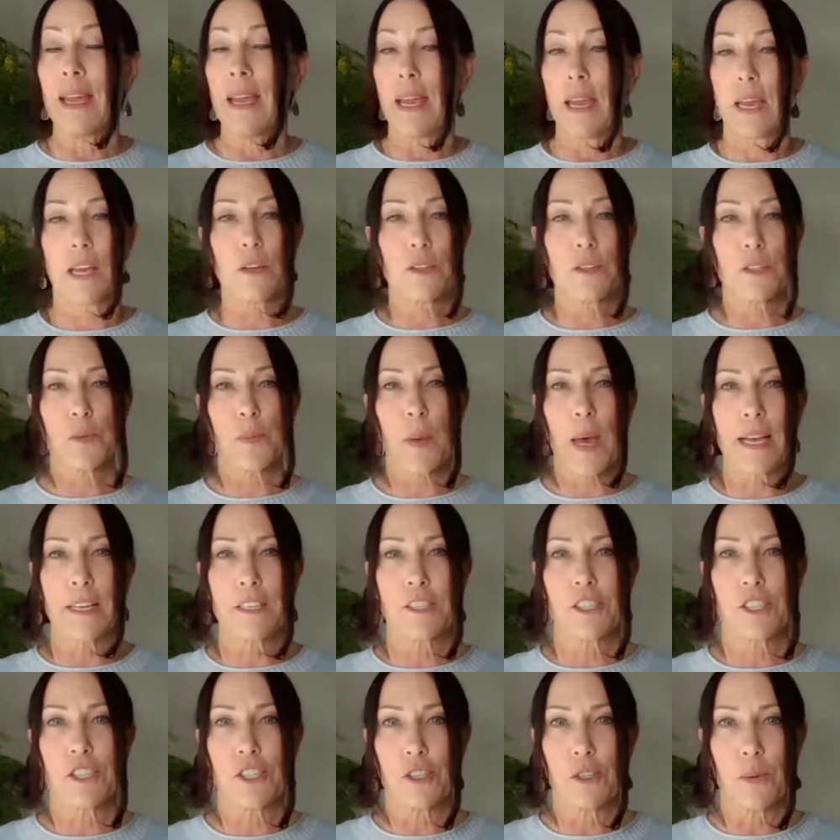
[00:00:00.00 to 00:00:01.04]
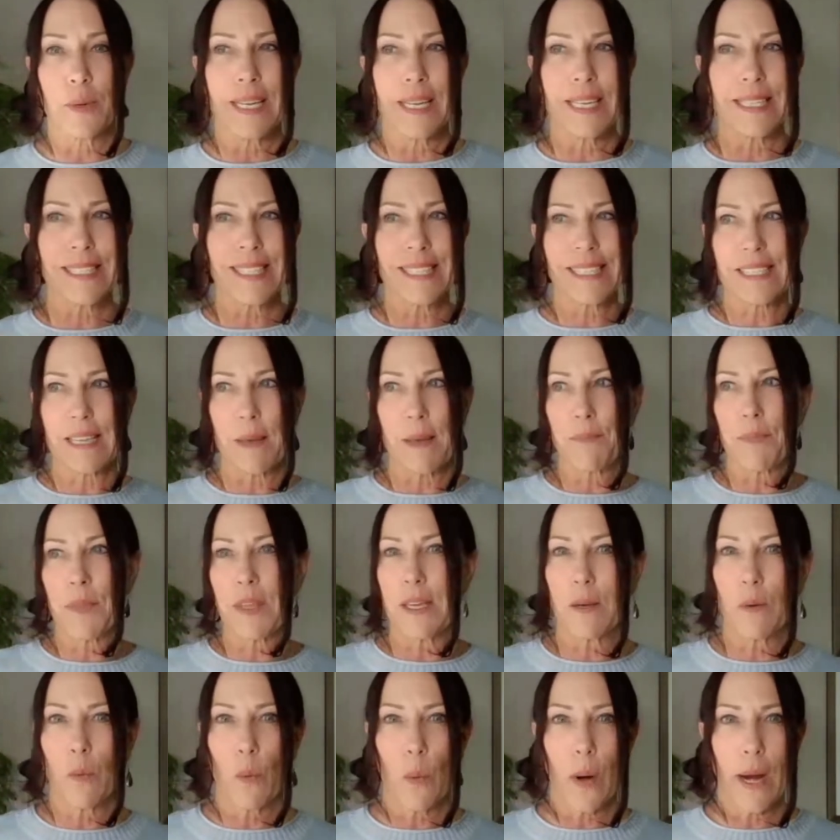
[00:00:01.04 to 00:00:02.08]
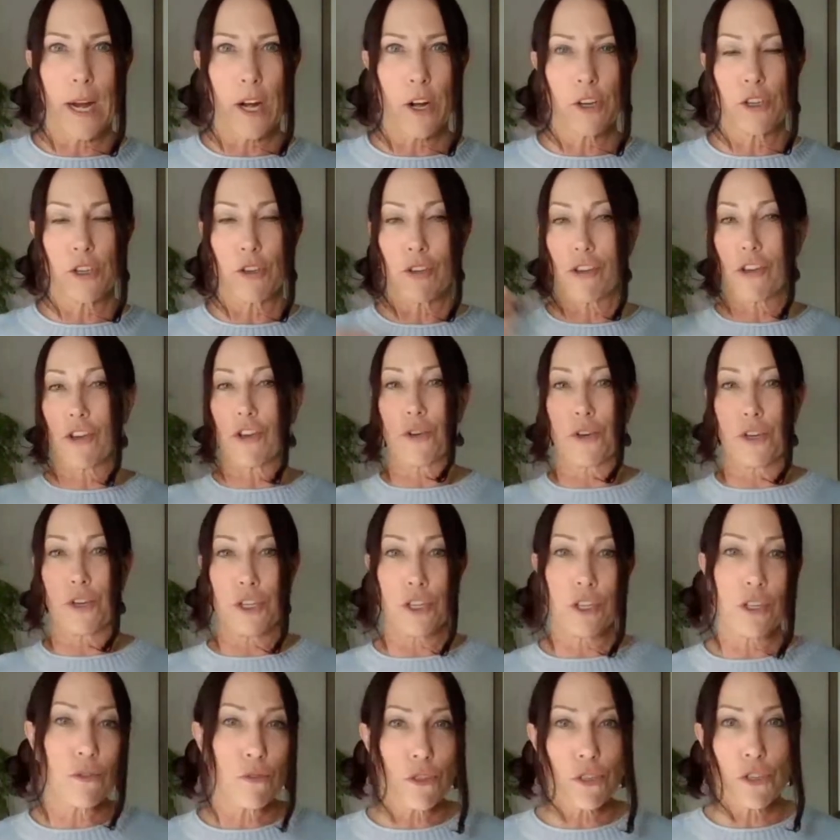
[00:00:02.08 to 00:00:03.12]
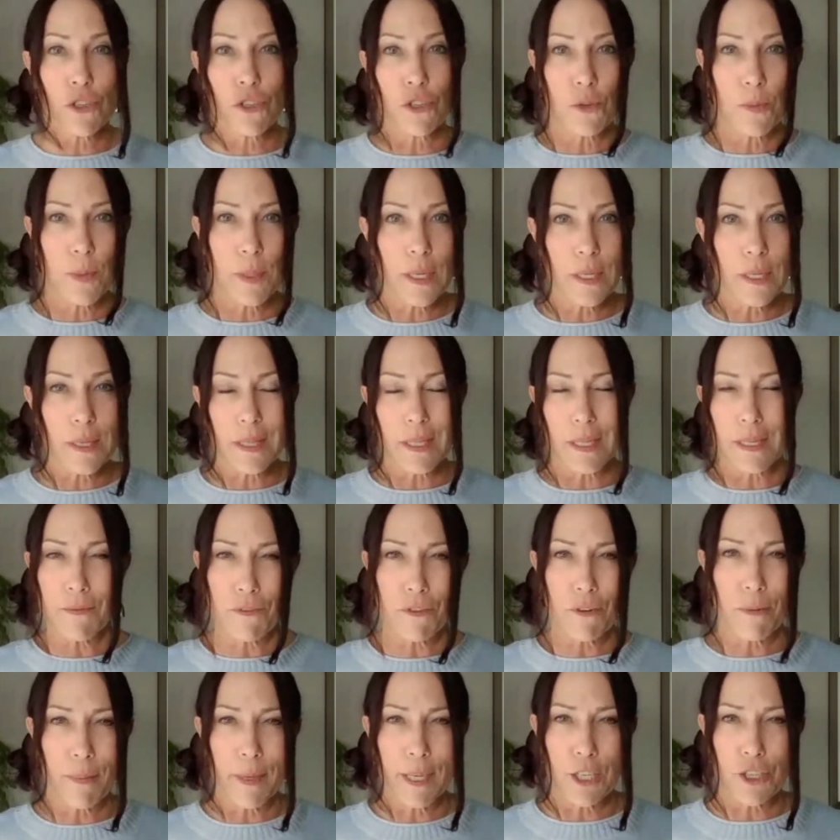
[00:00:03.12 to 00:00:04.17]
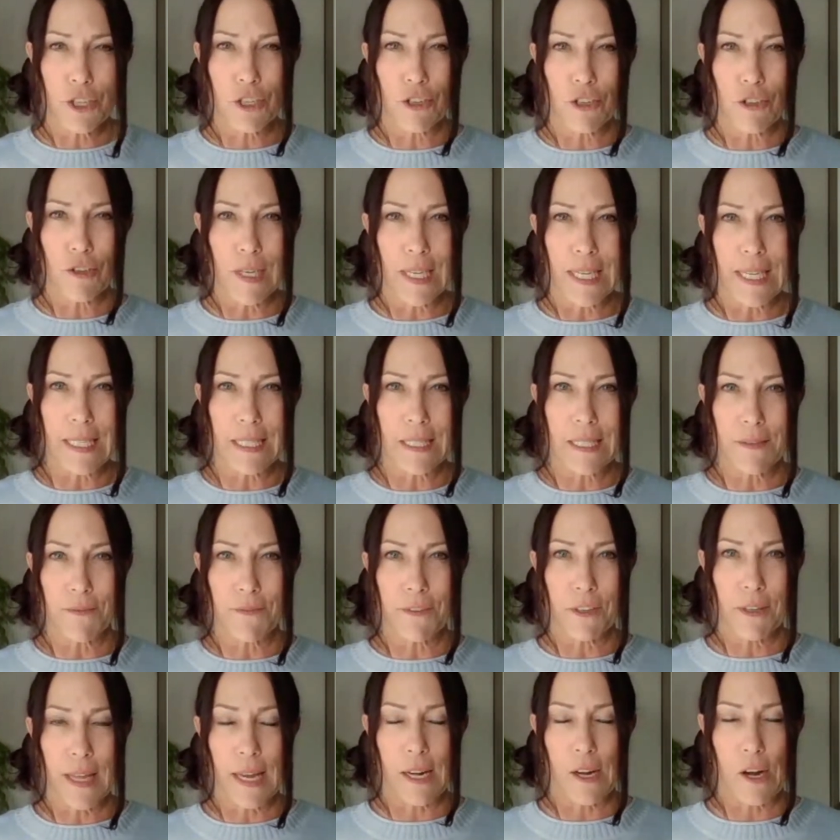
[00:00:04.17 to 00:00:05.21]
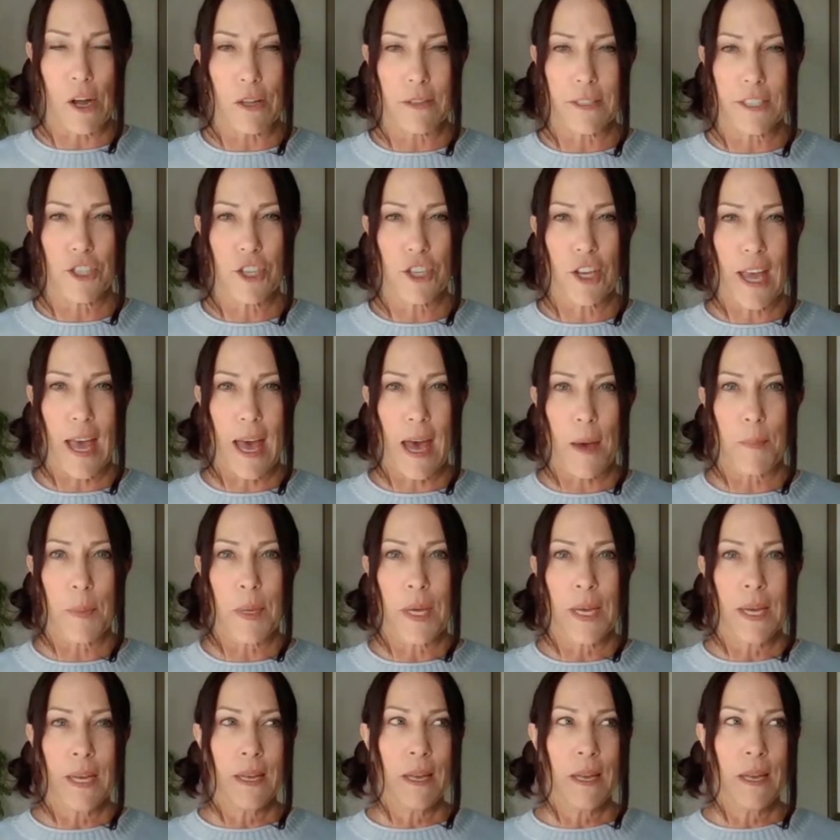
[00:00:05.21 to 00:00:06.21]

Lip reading: It goes back to, is it something where you can go to YouTube and get the information you need to fill that knowledge gap?